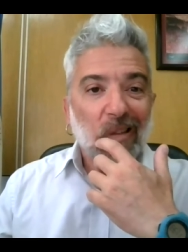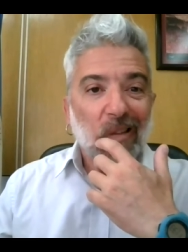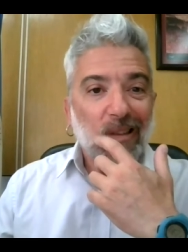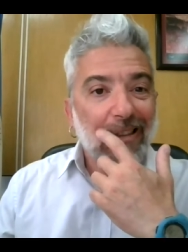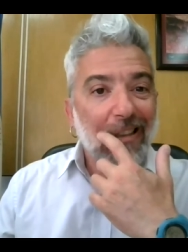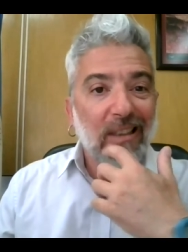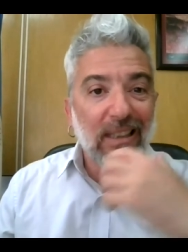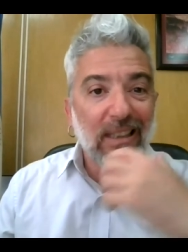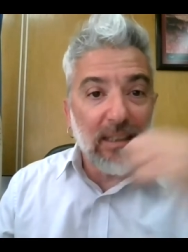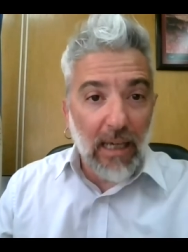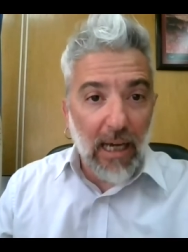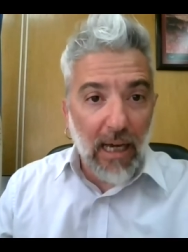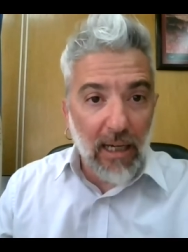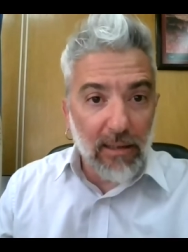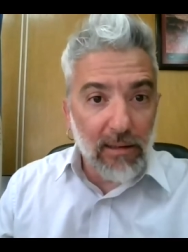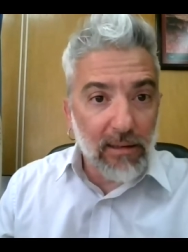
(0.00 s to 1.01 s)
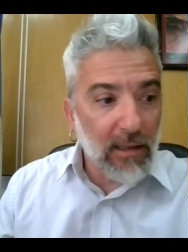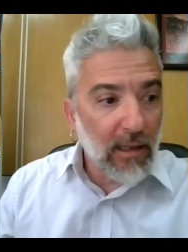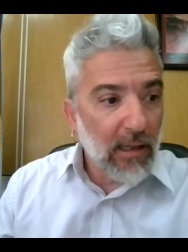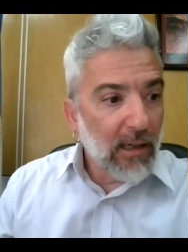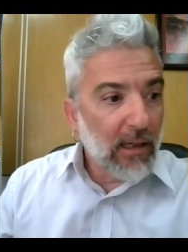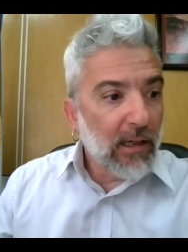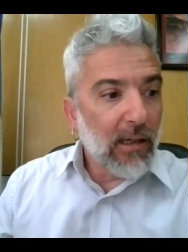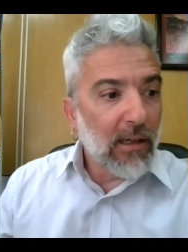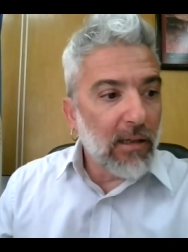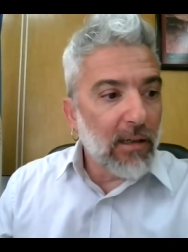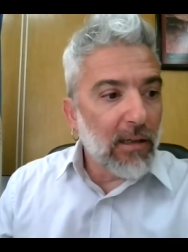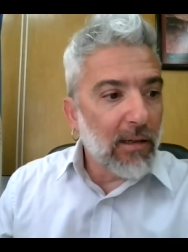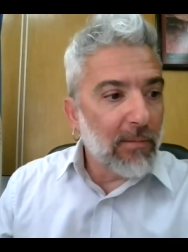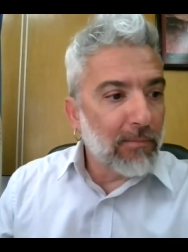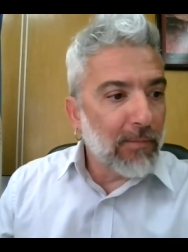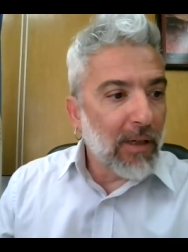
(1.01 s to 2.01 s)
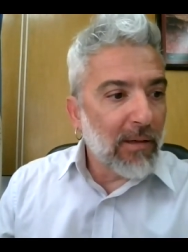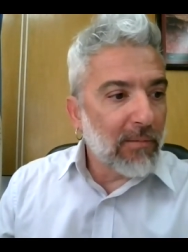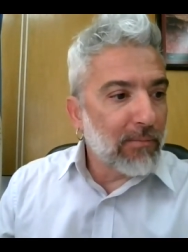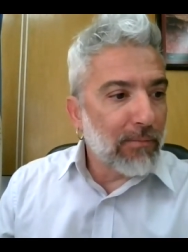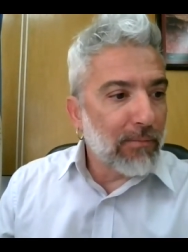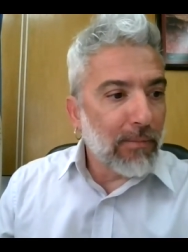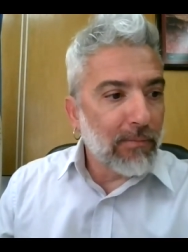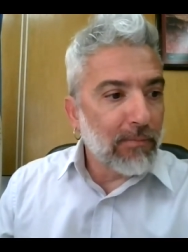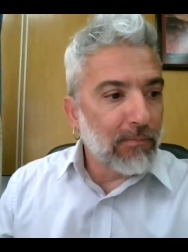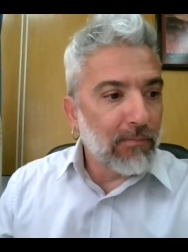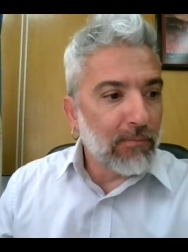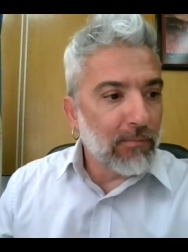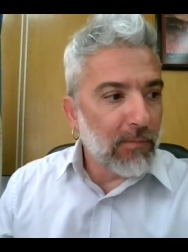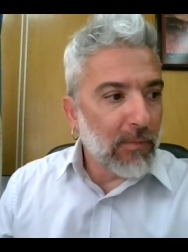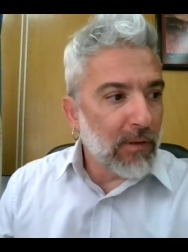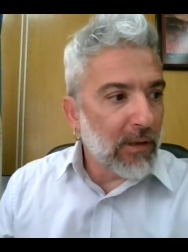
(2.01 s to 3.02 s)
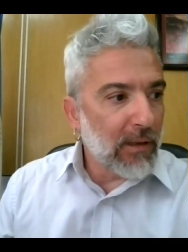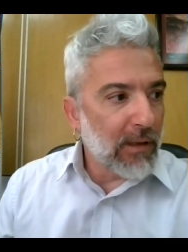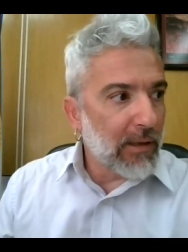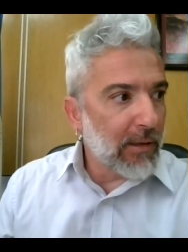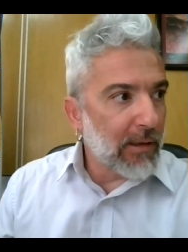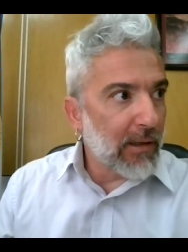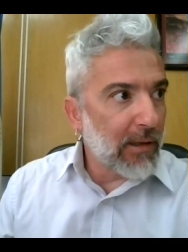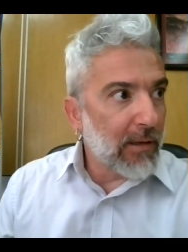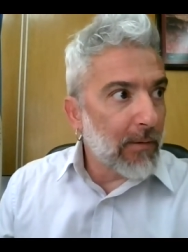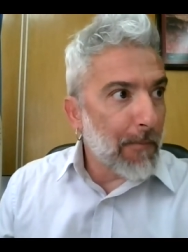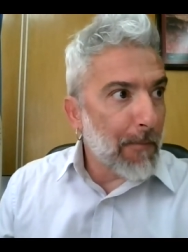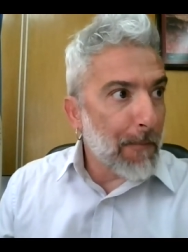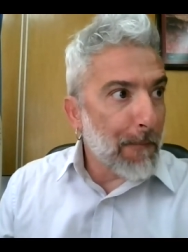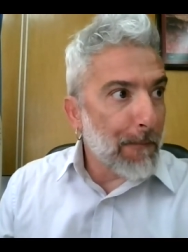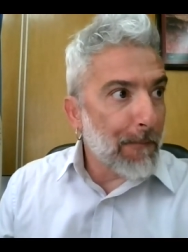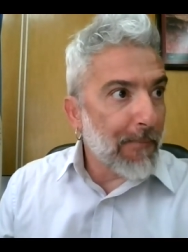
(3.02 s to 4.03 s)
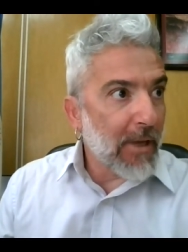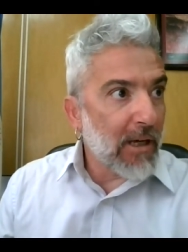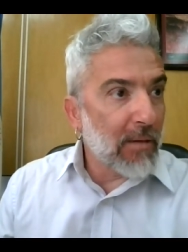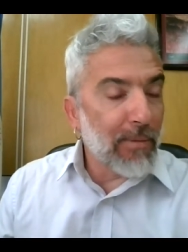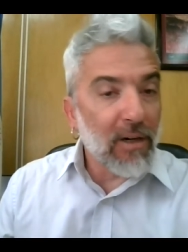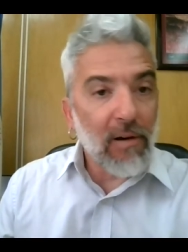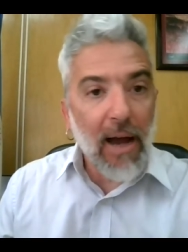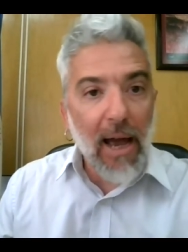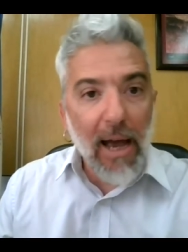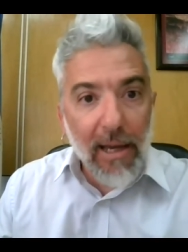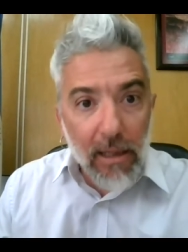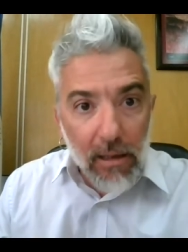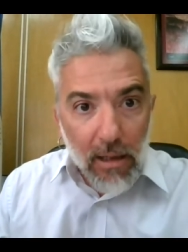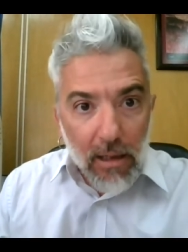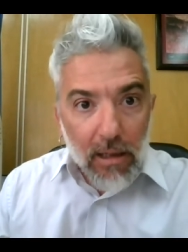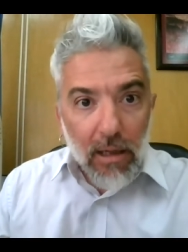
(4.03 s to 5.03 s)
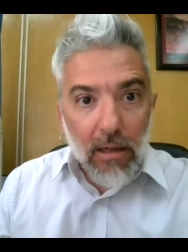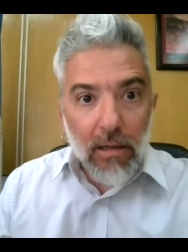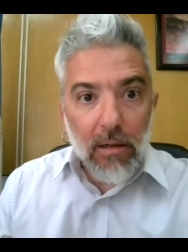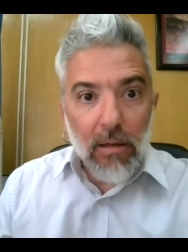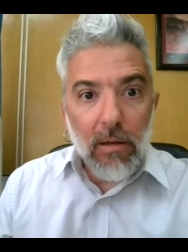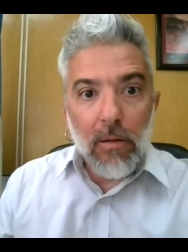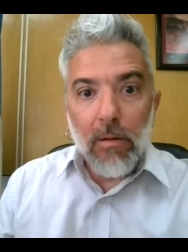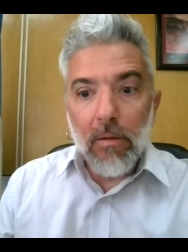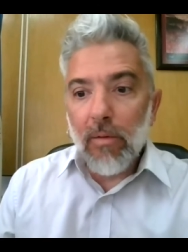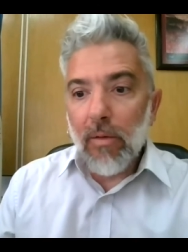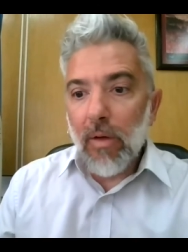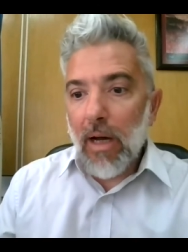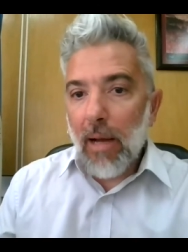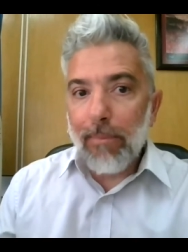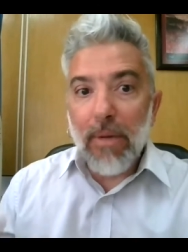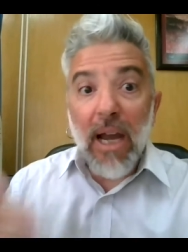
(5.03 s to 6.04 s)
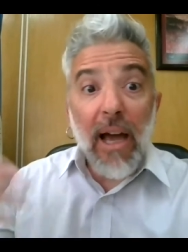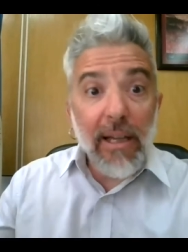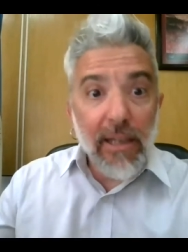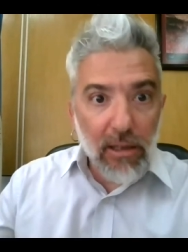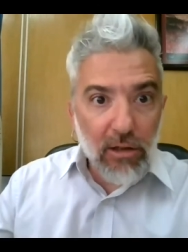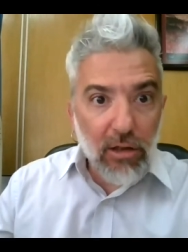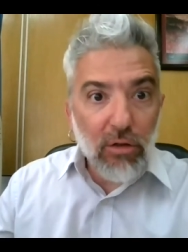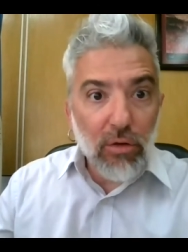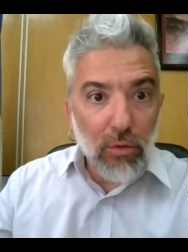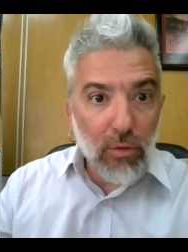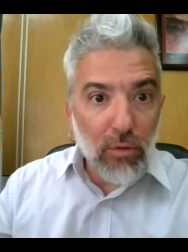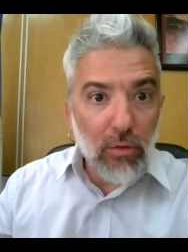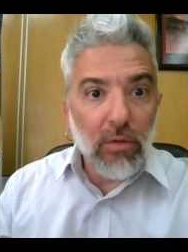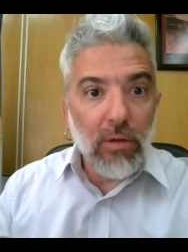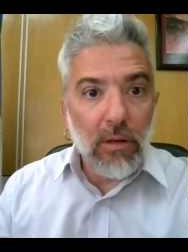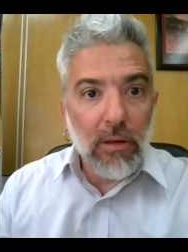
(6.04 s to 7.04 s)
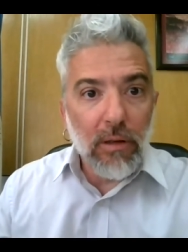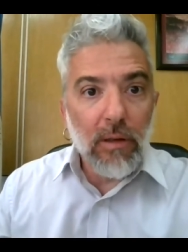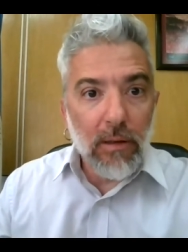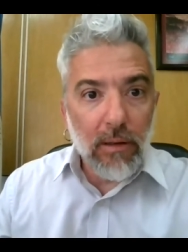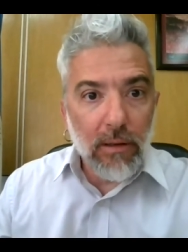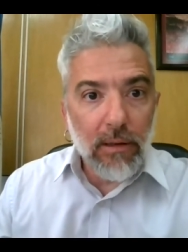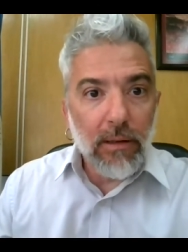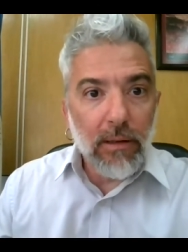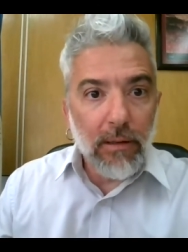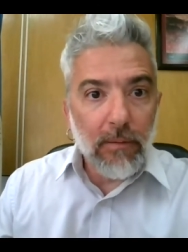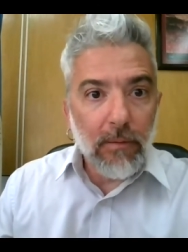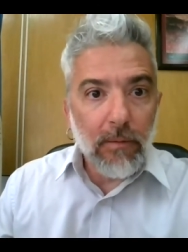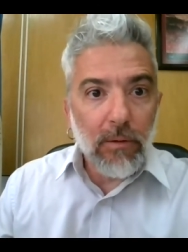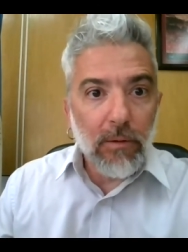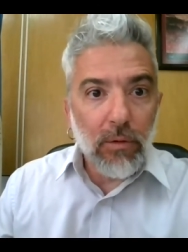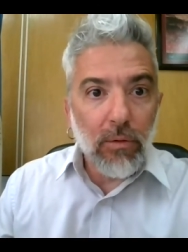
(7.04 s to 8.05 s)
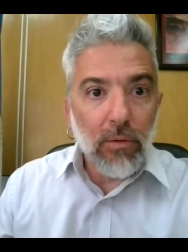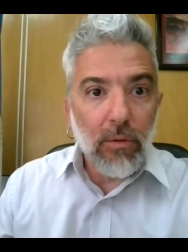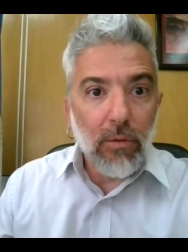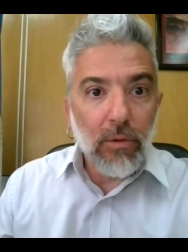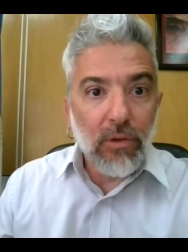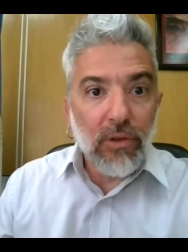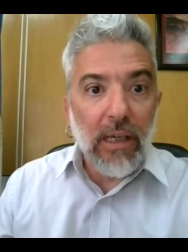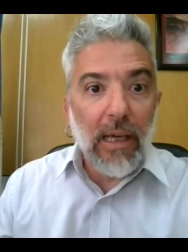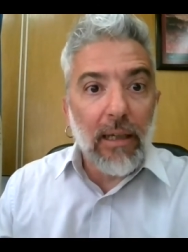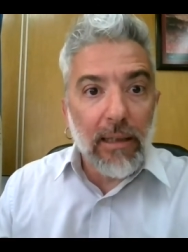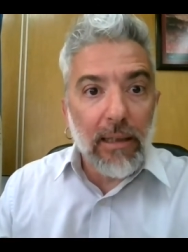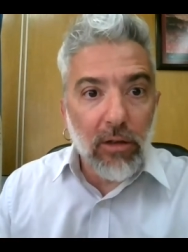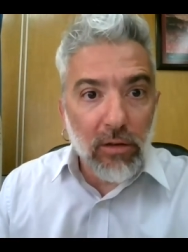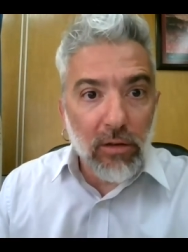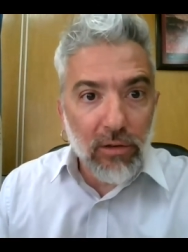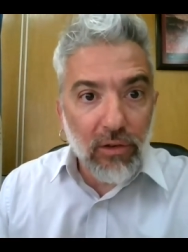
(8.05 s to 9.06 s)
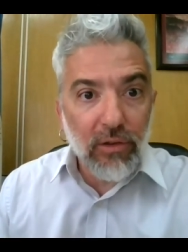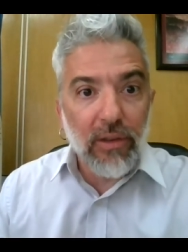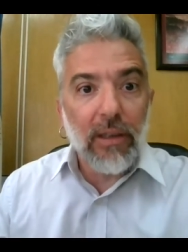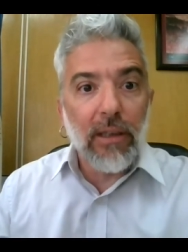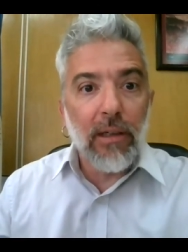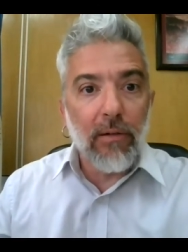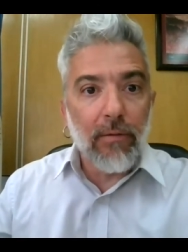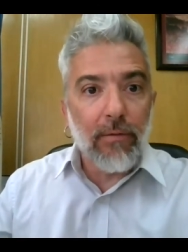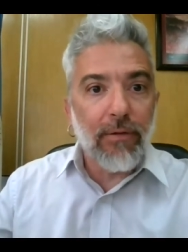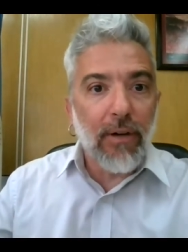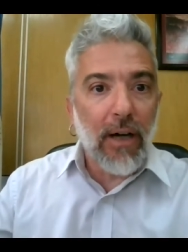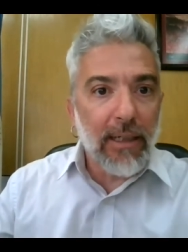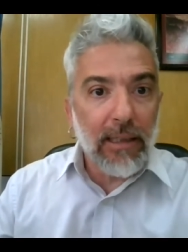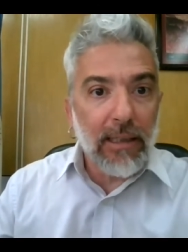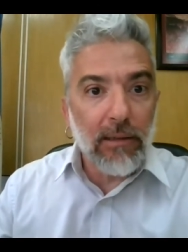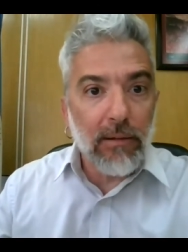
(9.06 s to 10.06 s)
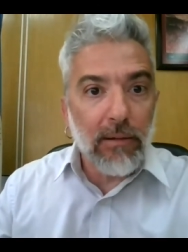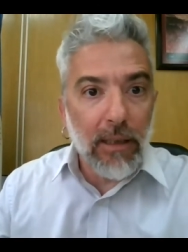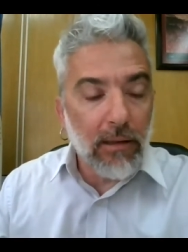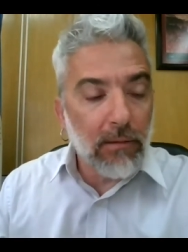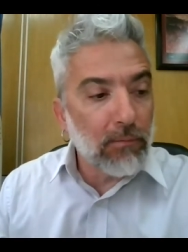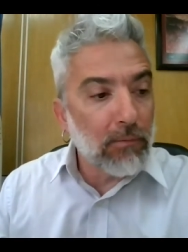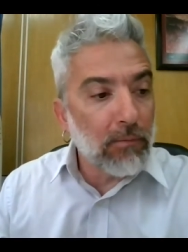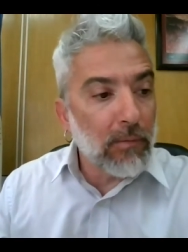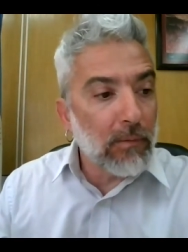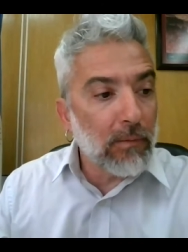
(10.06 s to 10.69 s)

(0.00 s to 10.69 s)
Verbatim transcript: C T scans, um, um, M R I, uh, applied to, uh, to skeletons uh, found in, in,